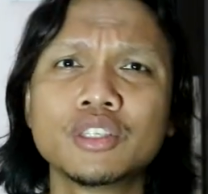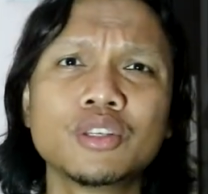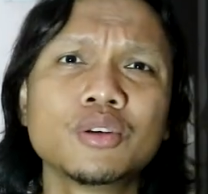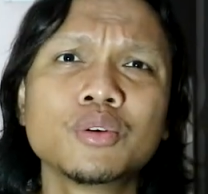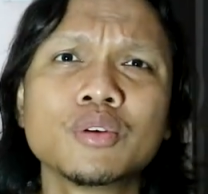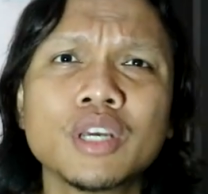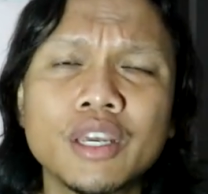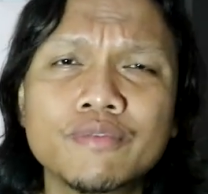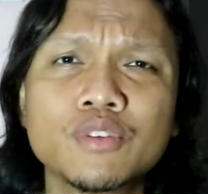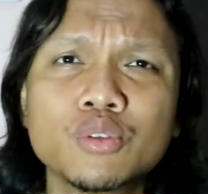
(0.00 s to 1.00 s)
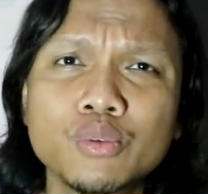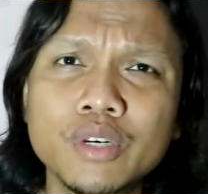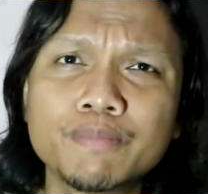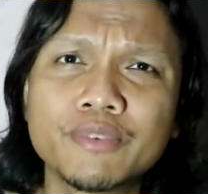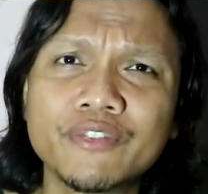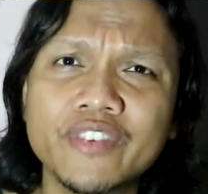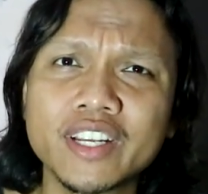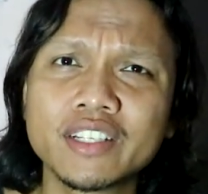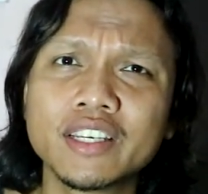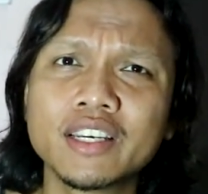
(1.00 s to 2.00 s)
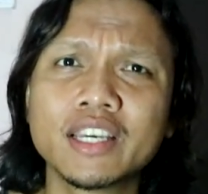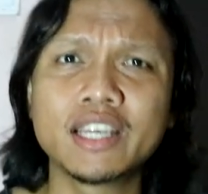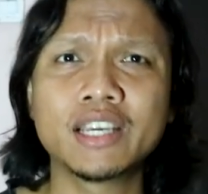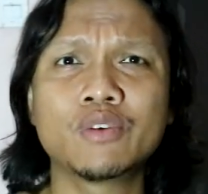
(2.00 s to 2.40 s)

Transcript: You, if you do it perfectly